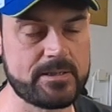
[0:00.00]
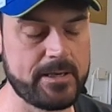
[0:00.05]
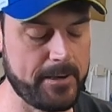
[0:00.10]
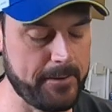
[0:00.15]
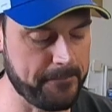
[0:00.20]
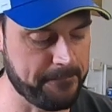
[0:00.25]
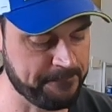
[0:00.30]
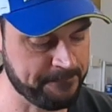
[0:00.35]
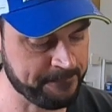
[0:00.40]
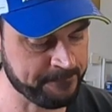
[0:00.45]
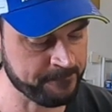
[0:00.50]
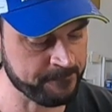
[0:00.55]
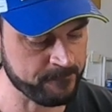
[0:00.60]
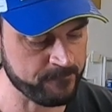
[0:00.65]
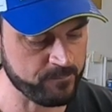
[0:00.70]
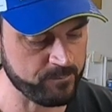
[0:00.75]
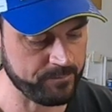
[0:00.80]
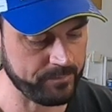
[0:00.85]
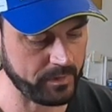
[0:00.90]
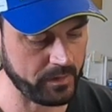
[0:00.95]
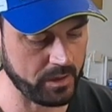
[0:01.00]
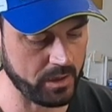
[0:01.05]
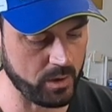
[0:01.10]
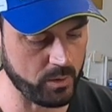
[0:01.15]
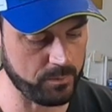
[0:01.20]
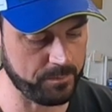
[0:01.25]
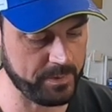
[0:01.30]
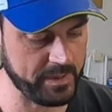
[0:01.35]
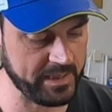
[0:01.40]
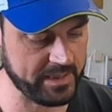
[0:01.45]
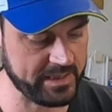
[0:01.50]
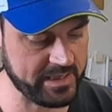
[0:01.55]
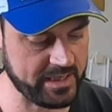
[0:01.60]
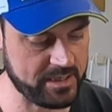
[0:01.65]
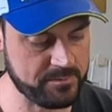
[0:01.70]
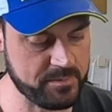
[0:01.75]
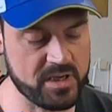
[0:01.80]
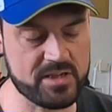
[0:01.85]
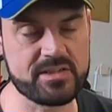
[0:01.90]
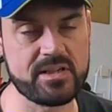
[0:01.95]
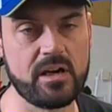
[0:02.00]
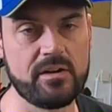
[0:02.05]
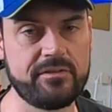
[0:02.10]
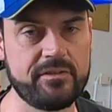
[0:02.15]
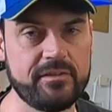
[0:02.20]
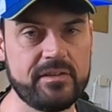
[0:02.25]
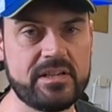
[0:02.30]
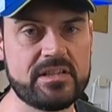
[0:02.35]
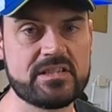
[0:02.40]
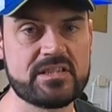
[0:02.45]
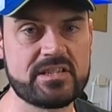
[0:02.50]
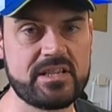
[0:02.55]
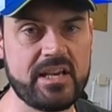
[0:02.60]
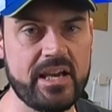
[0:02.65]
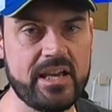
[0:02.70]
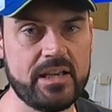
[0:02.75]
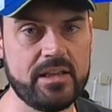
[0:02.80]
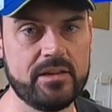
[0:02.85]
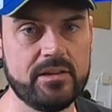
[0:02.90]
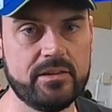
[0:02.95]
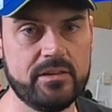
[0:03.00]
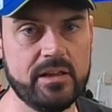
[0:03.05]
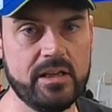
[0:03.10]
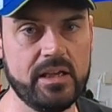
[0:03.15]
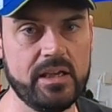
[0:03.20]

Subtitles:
So I'd be kidding myself if I didn't say